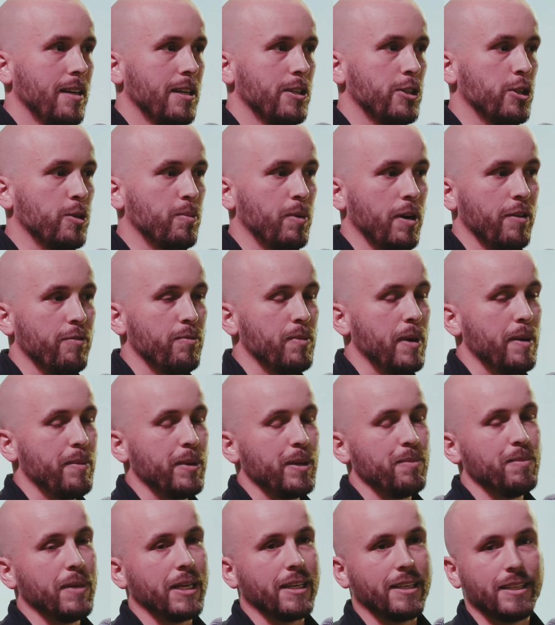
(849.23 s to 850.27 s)
So apart from maybe
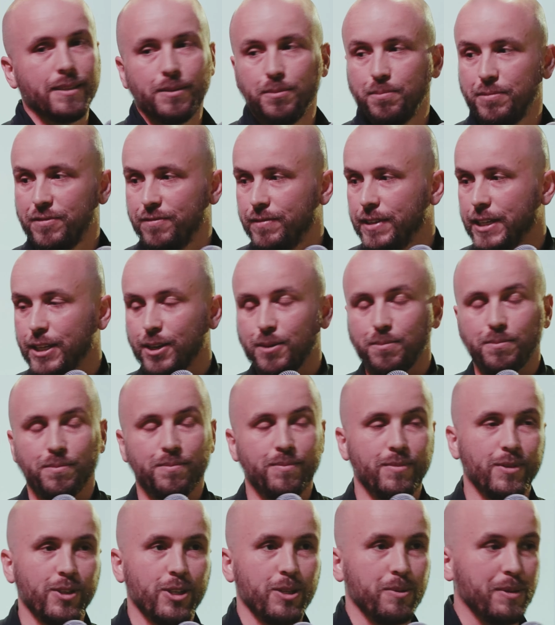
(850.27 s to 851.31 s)
making the video
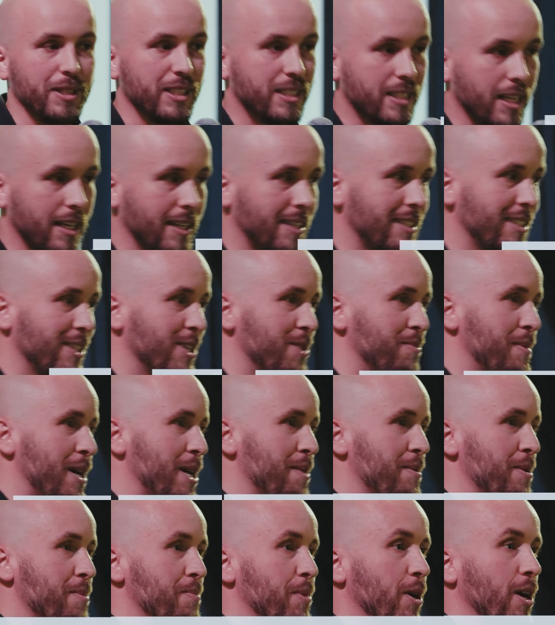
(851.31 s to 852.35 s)
look a bit sexier
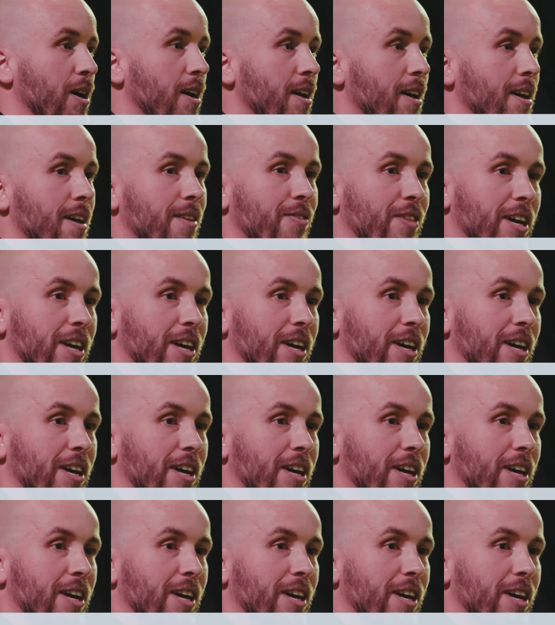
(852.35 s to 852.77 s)
maybe, but